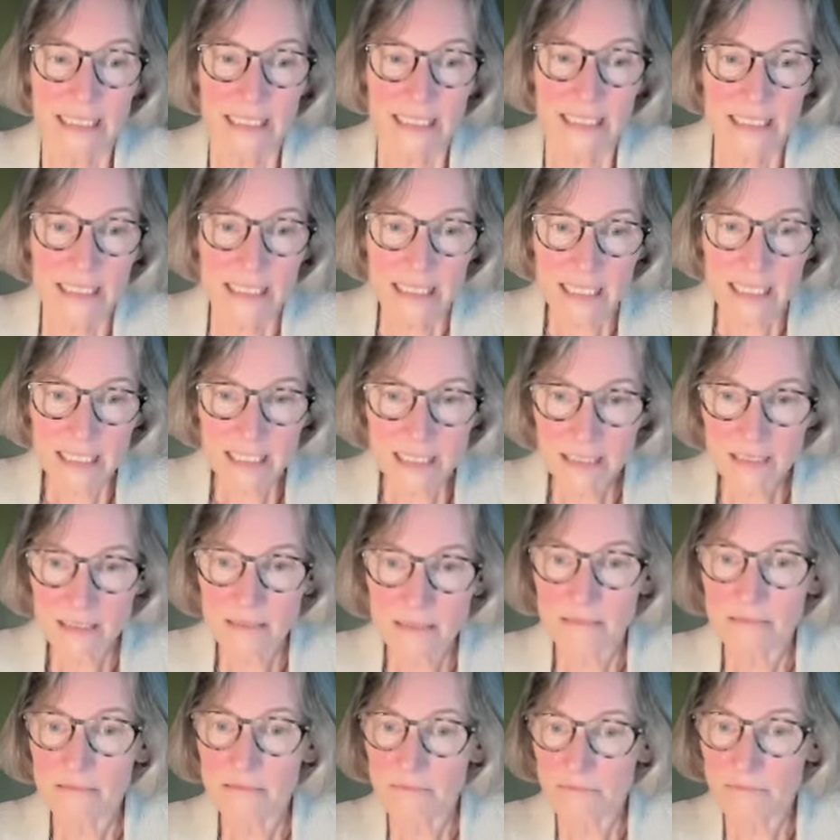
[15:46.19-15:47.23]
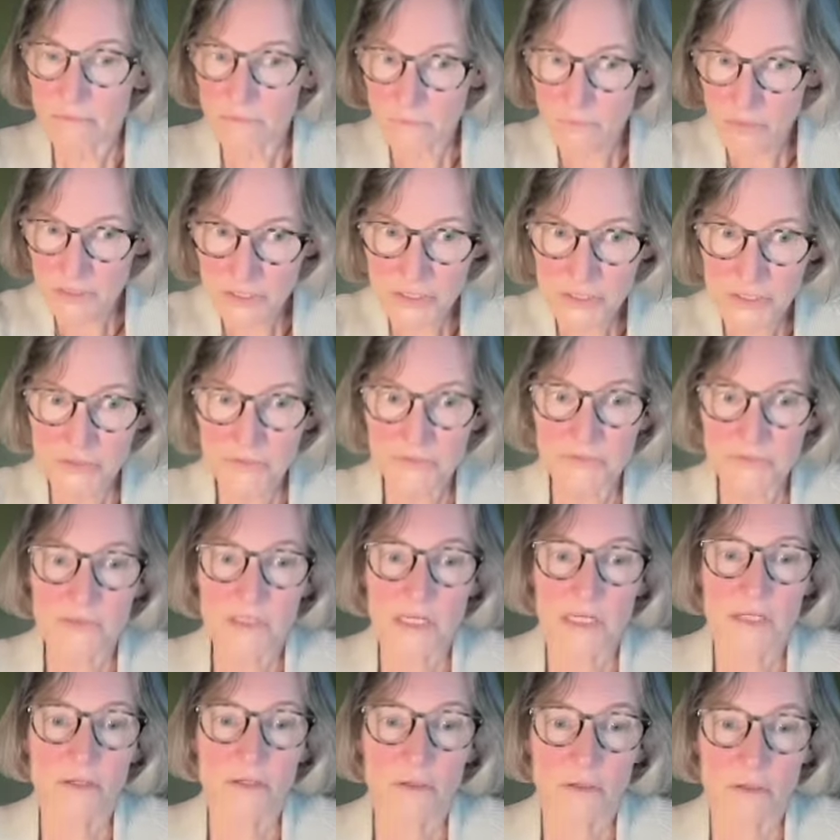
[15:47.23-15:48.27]
And then once you've
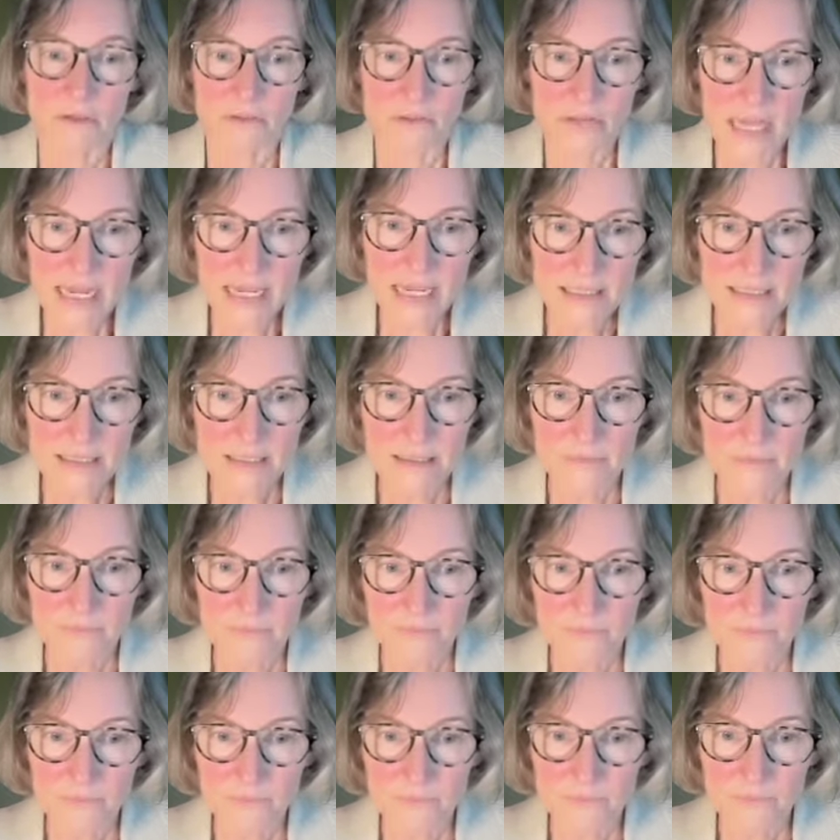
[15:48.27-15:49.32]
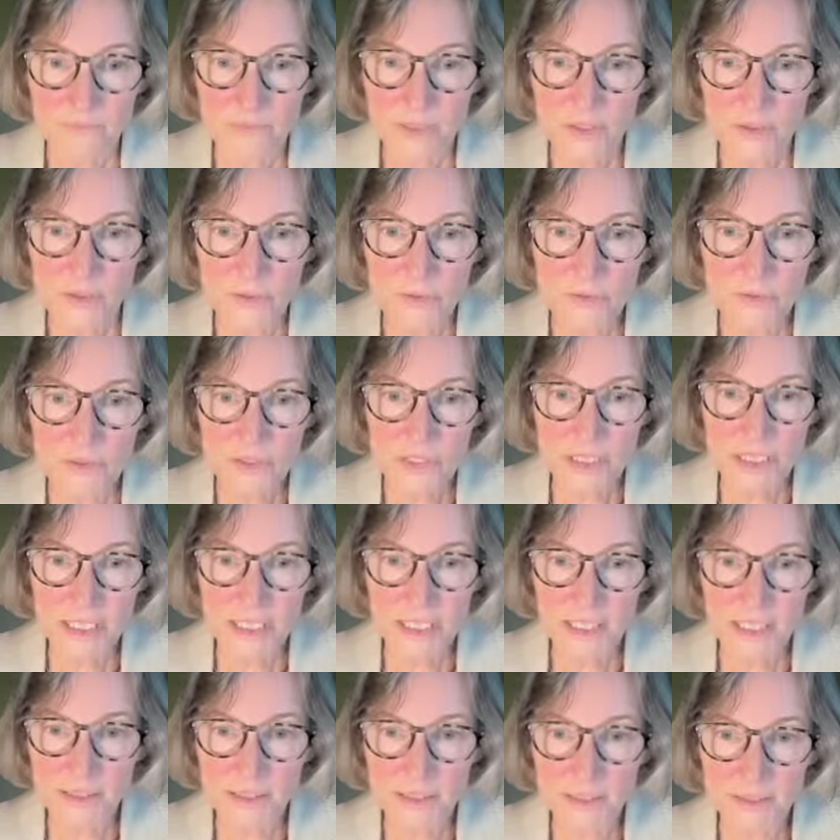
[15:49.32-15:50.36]
done all that, you
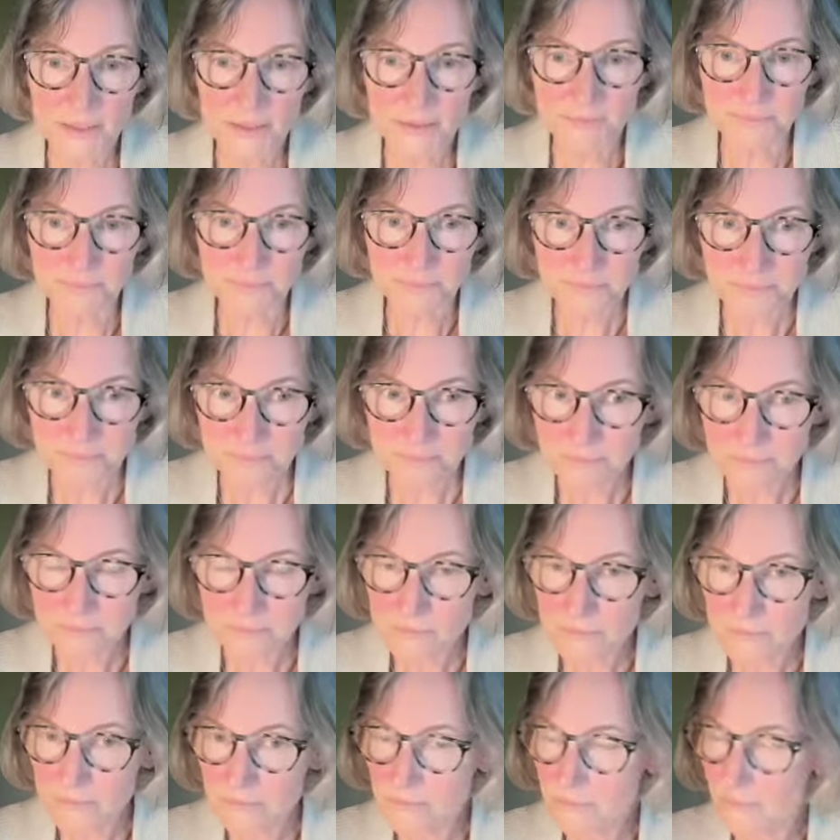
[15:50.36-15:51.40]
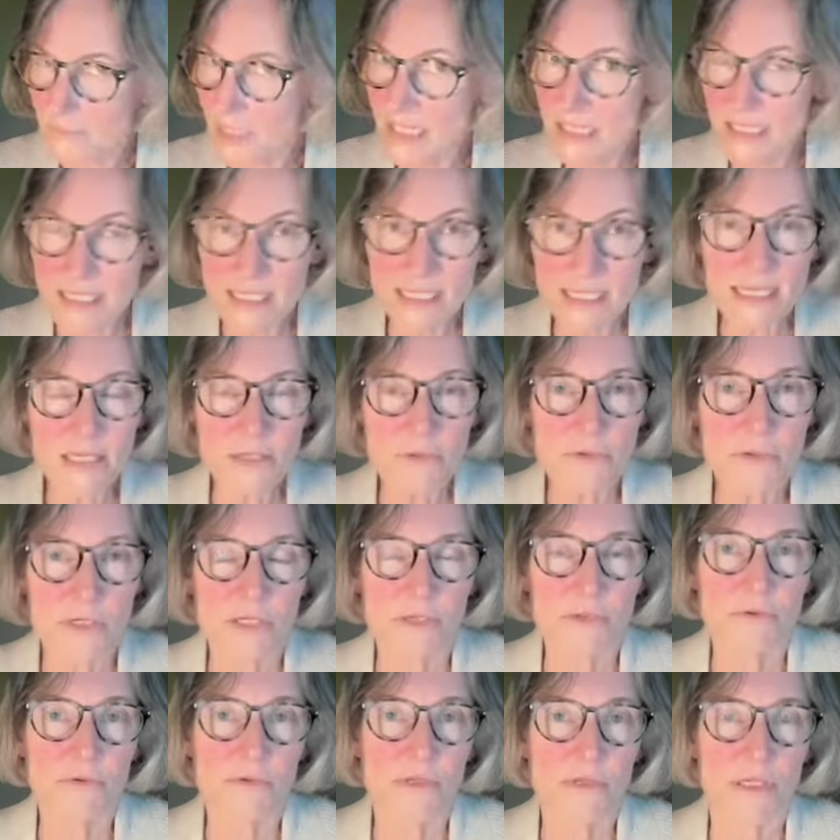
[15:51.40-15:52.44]
say, and again, you
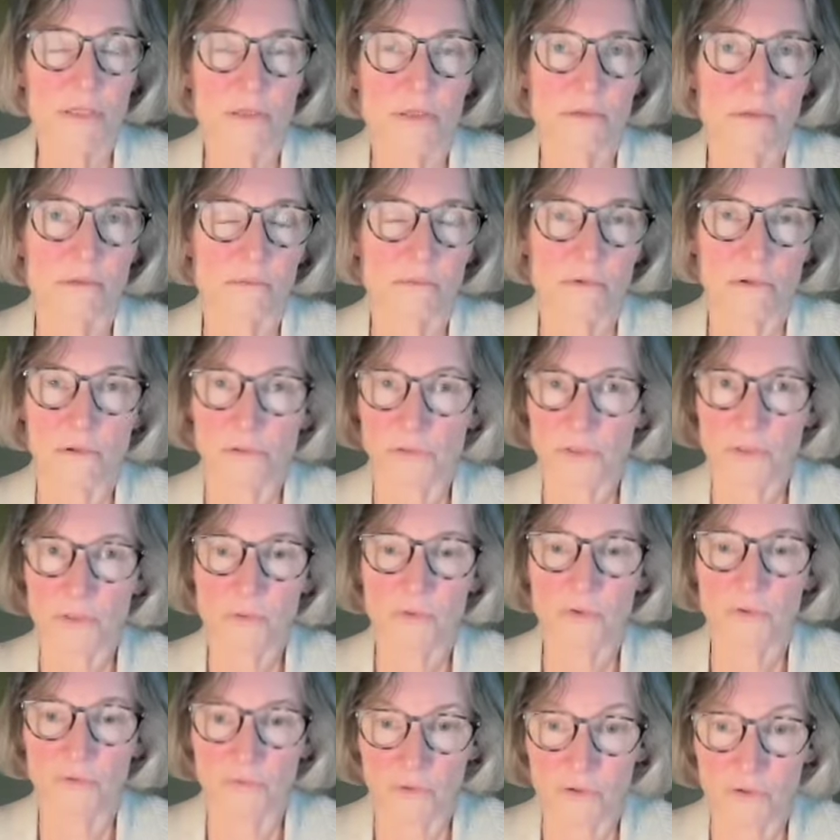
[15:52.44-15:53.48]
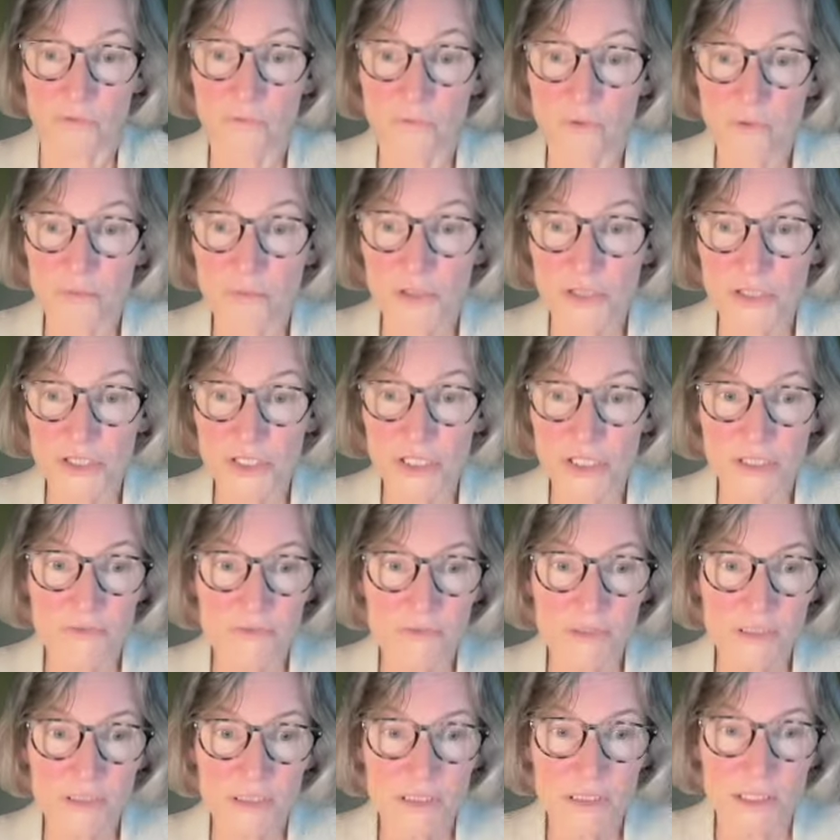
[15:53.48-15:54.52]
can do that also with nonverbal
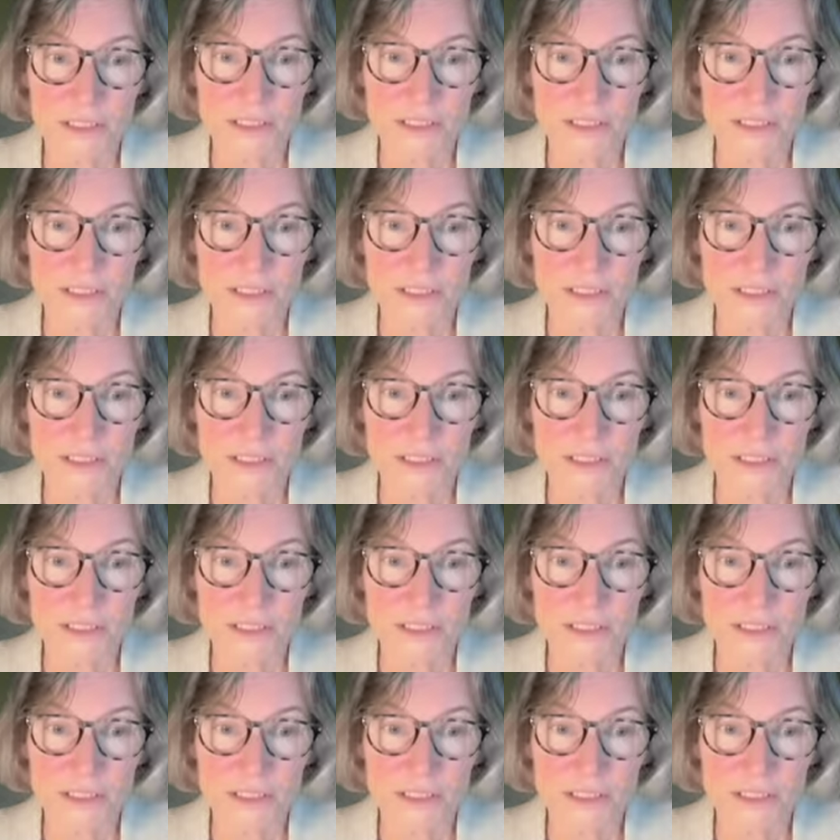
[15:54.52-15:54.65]
children.